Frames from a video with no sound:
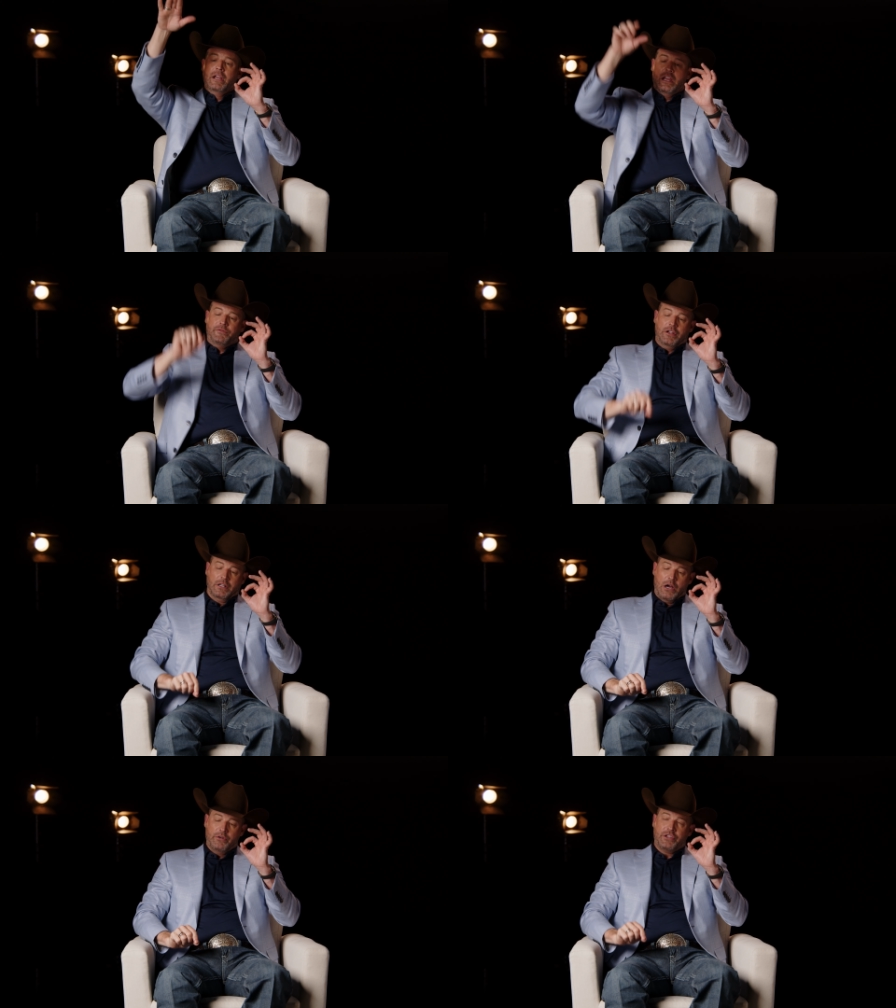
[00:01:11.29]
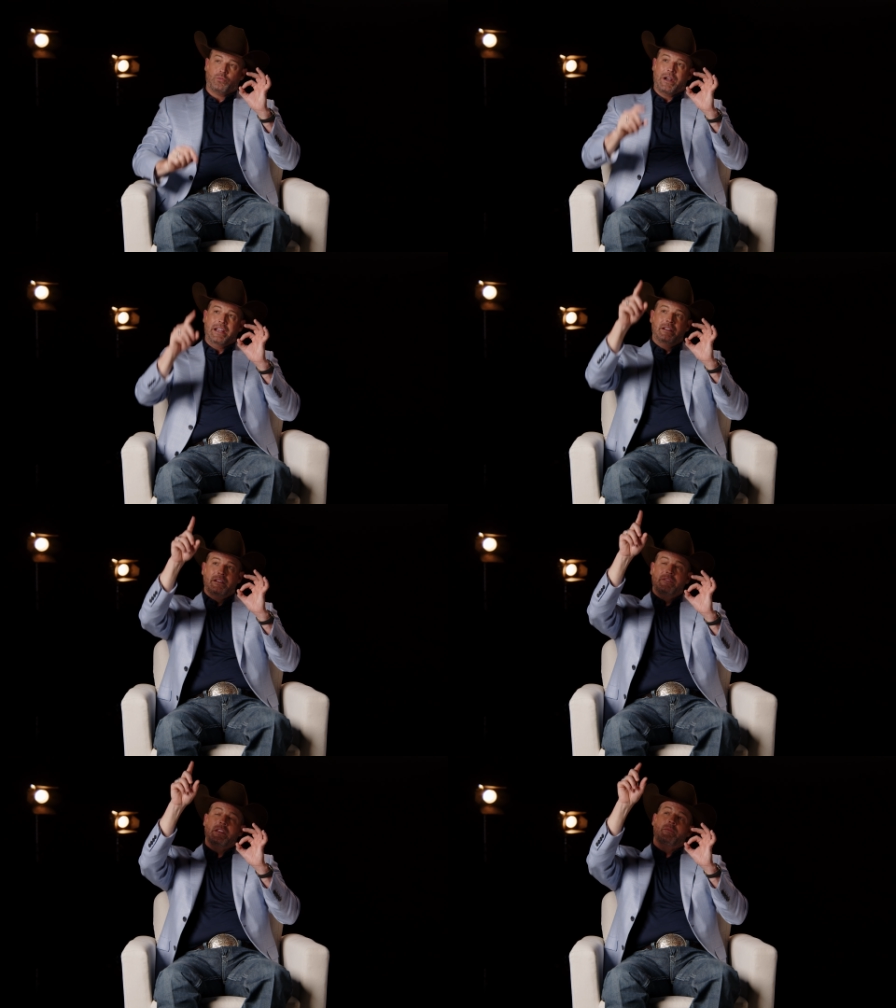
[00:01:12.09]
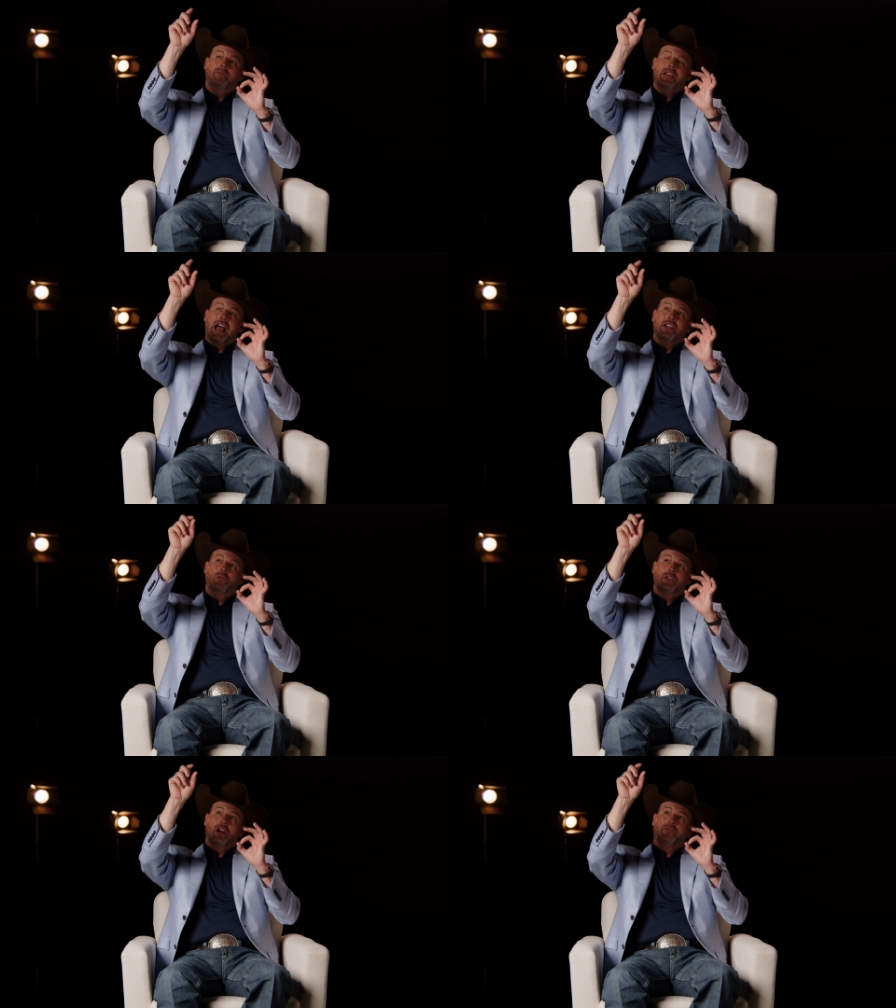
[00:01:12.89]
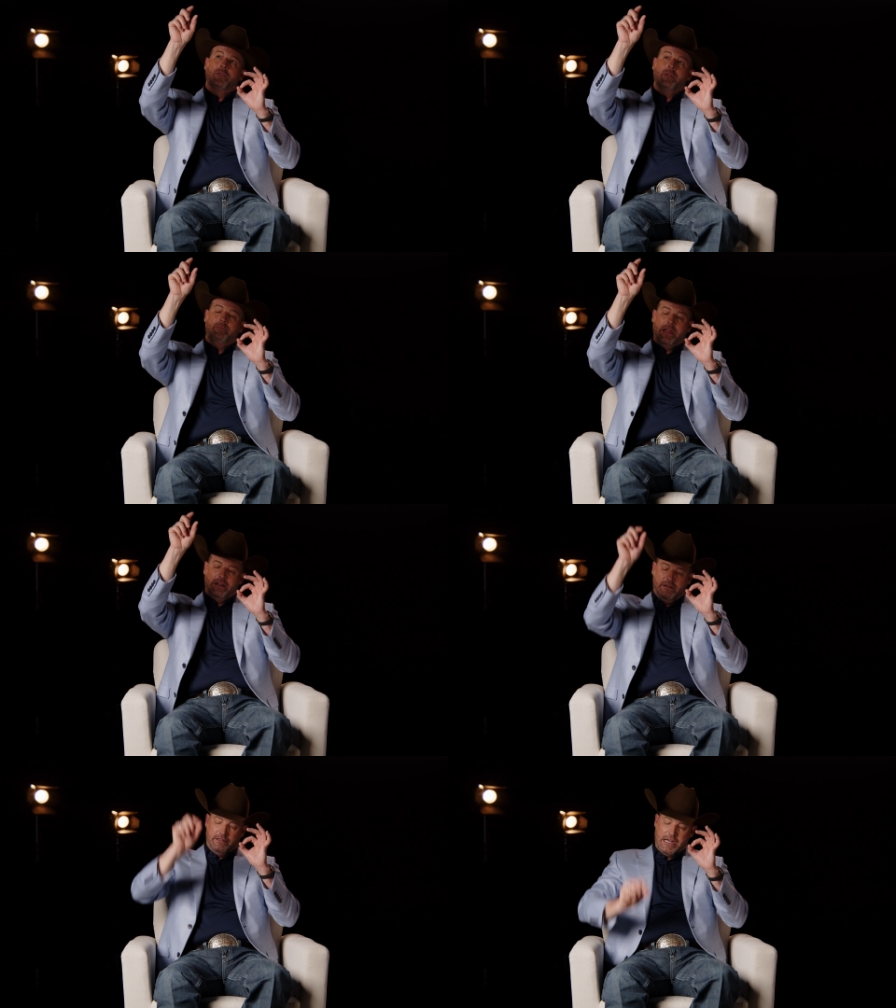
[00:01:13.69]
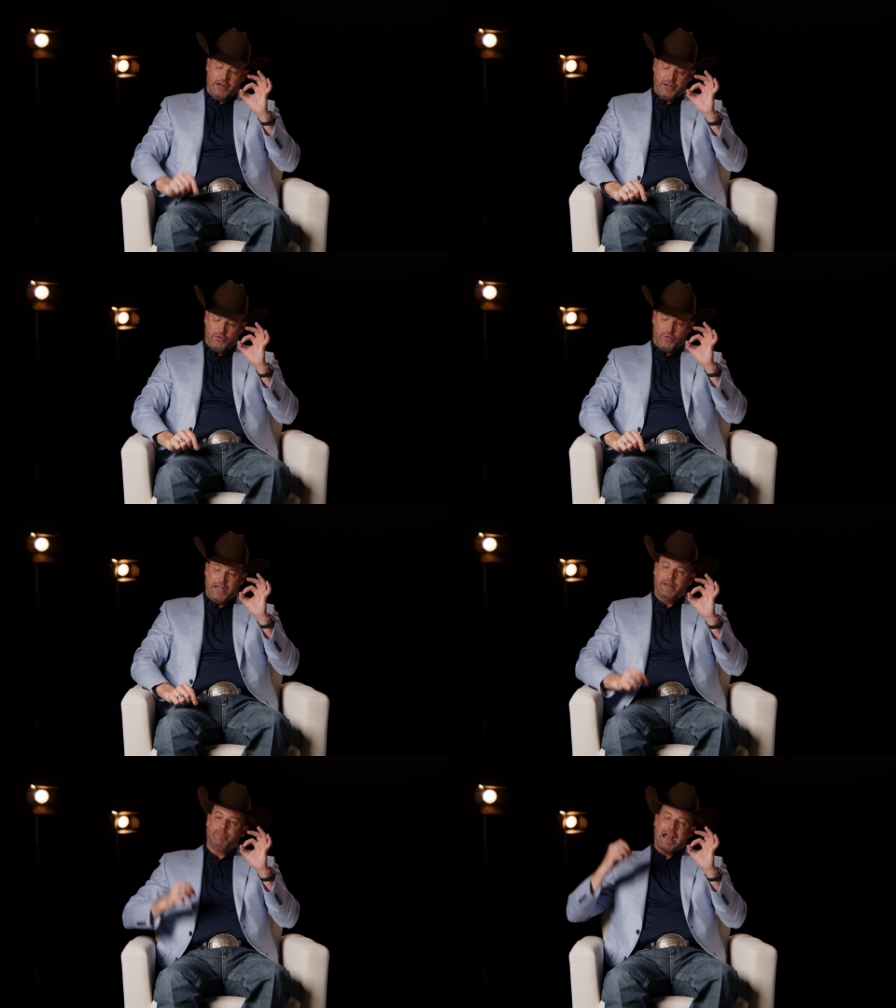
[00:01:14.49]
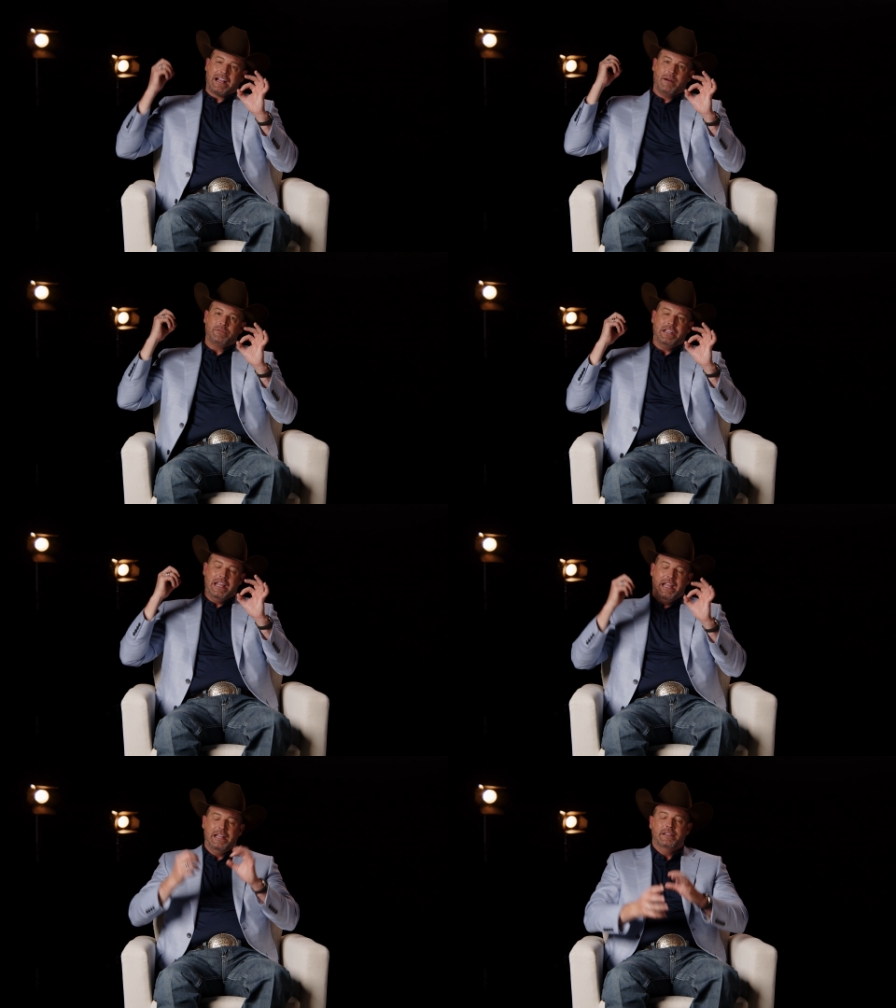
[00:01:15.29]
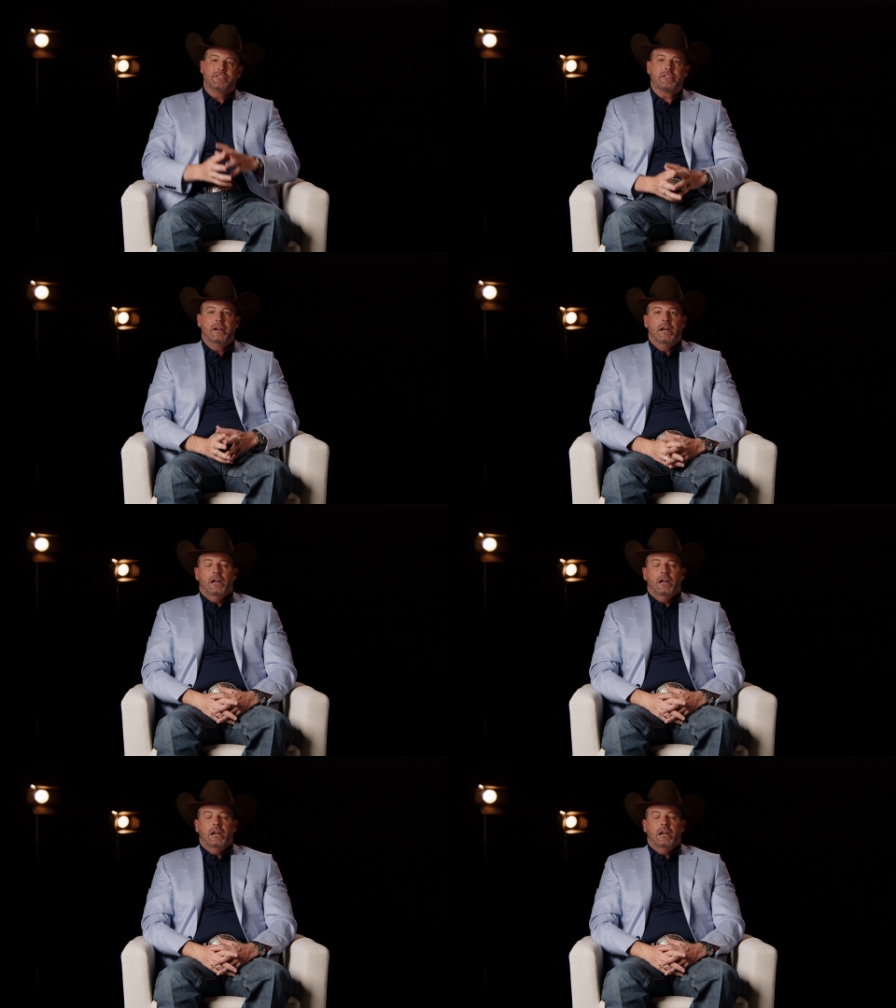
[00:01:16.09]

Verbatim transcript: If you lower the ring, the, the angle will go from the bit down to the ring back up to your hands.